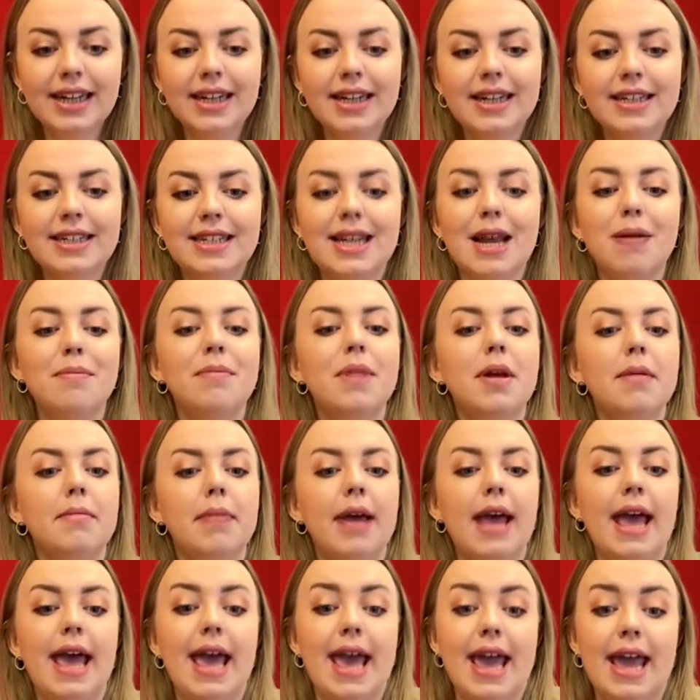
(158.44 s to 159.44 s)
Tip number
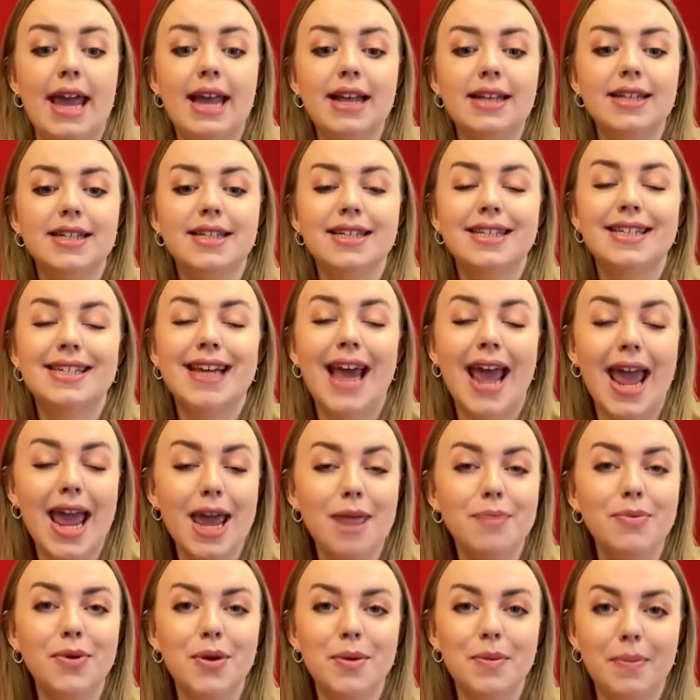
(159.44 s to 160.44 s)
8,
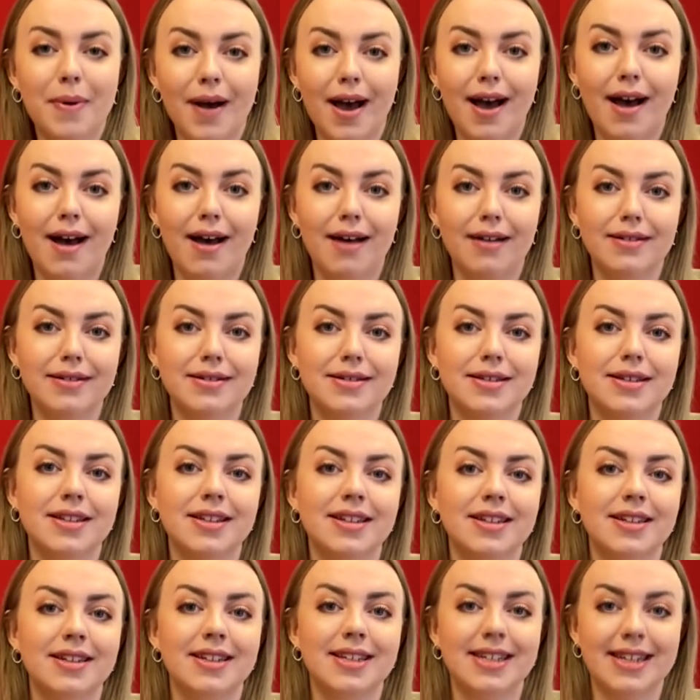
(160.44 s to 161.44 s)
tape your parts
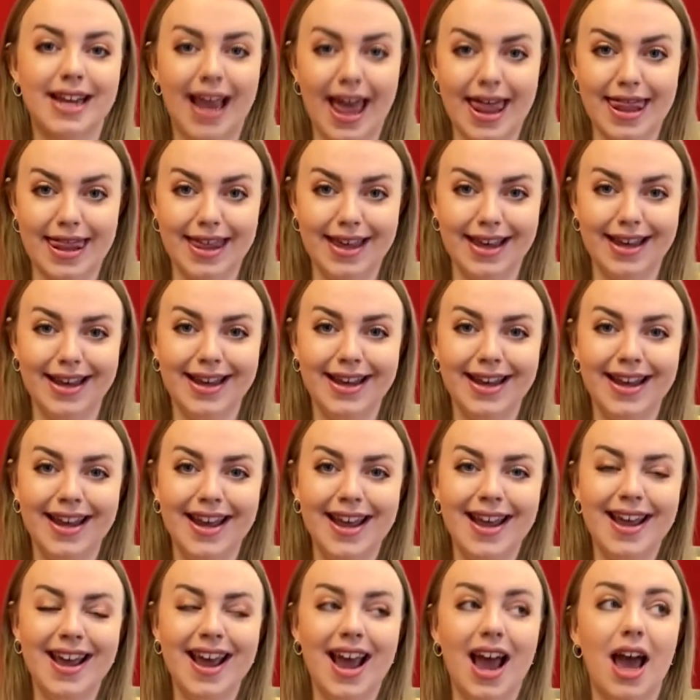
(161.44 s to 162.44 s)
together
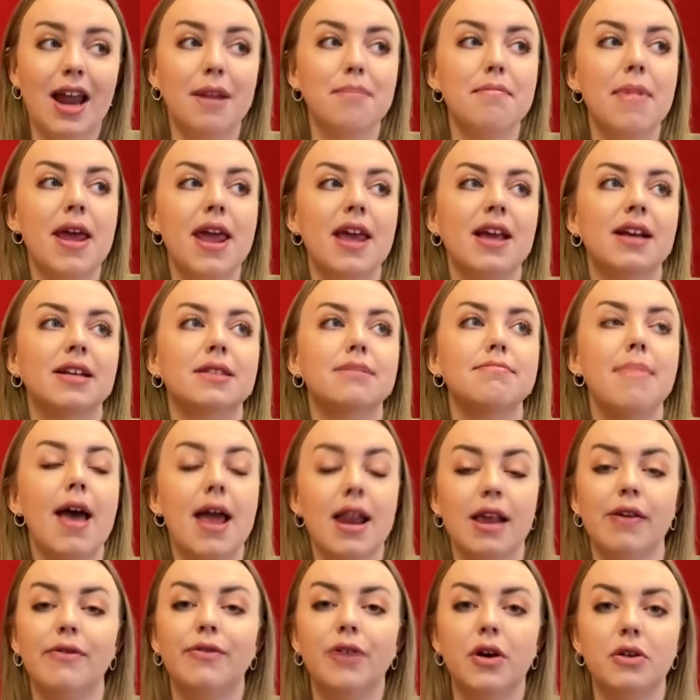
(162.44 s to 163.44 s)
and make as
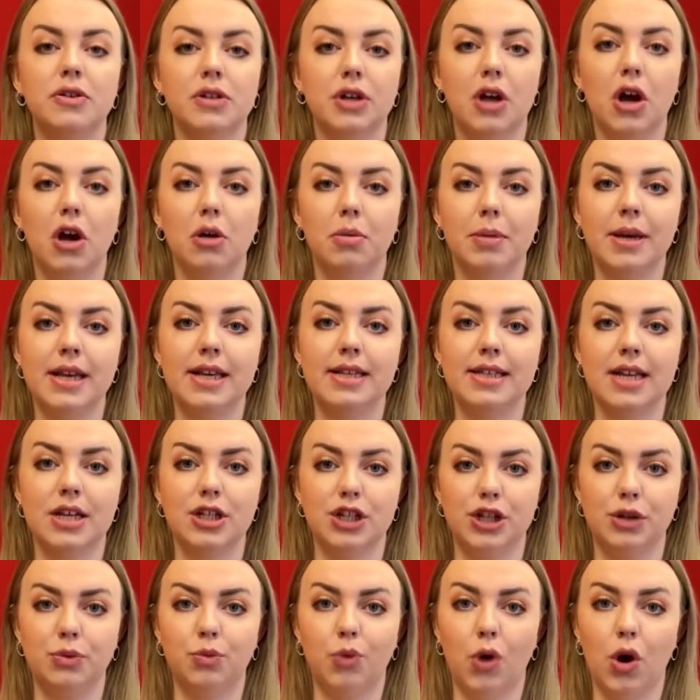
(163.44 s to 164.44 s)
many photocopies as
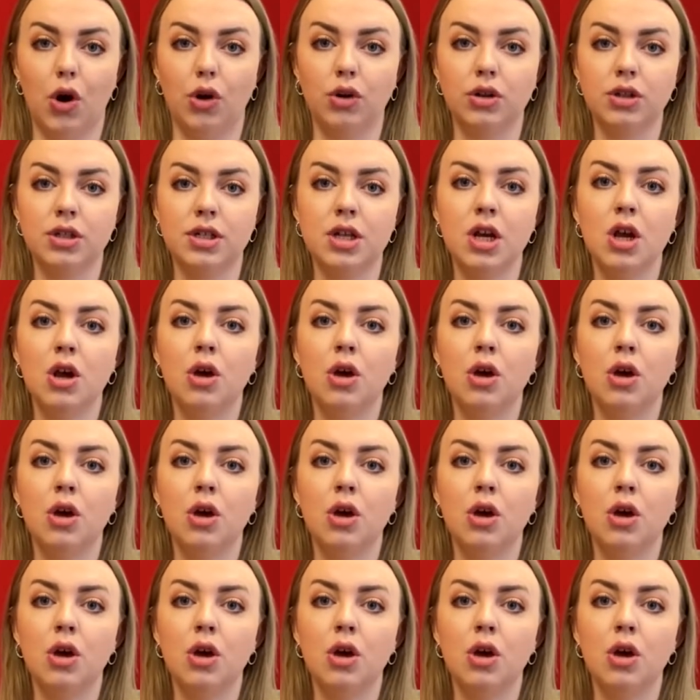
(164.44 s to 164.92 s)
you want.